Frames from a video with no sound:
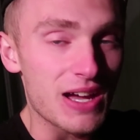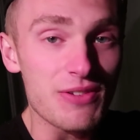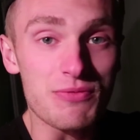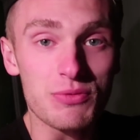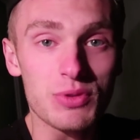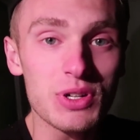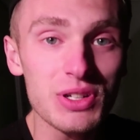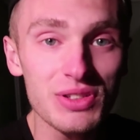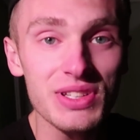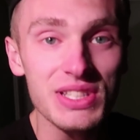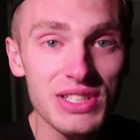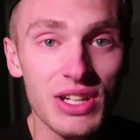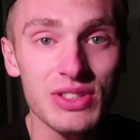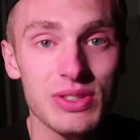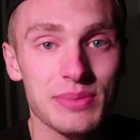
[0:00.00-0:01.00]
I've
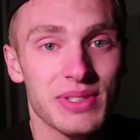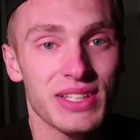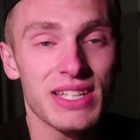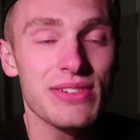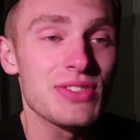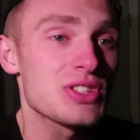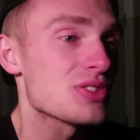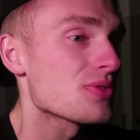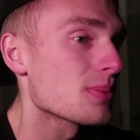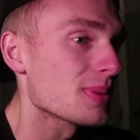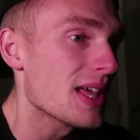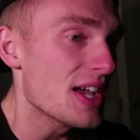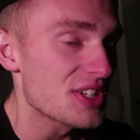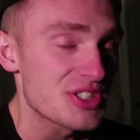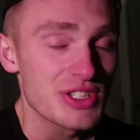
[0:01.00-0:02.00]
really done something. Like, even just
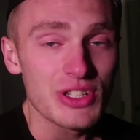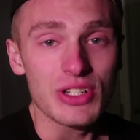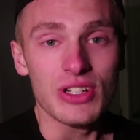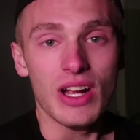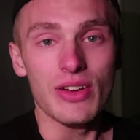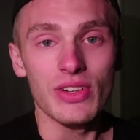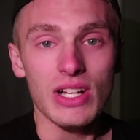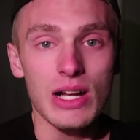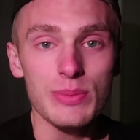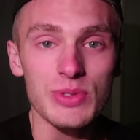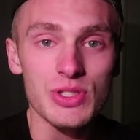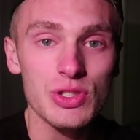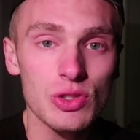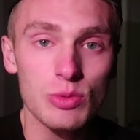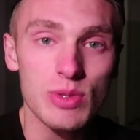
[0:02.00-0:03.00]
from last year, I've
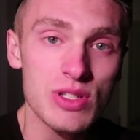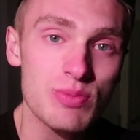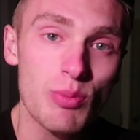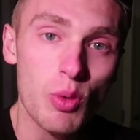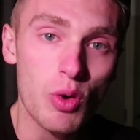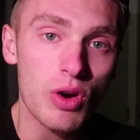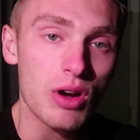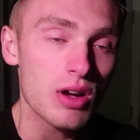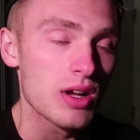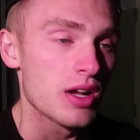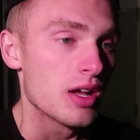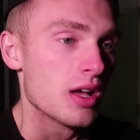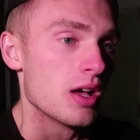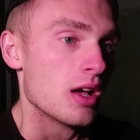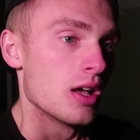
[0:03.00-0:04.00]
accomplished so much more.
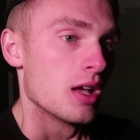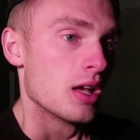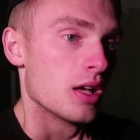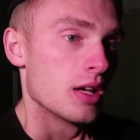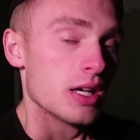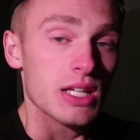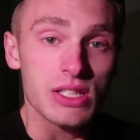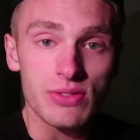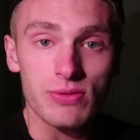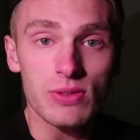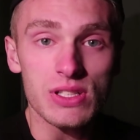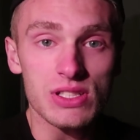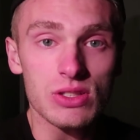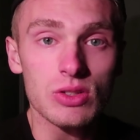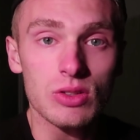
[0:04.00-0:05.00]
It's
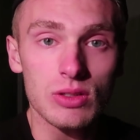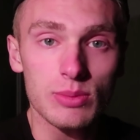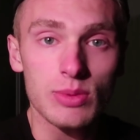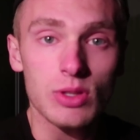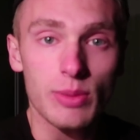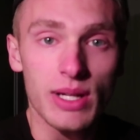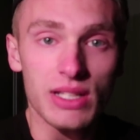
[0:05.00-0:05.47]
freezing cold, let me go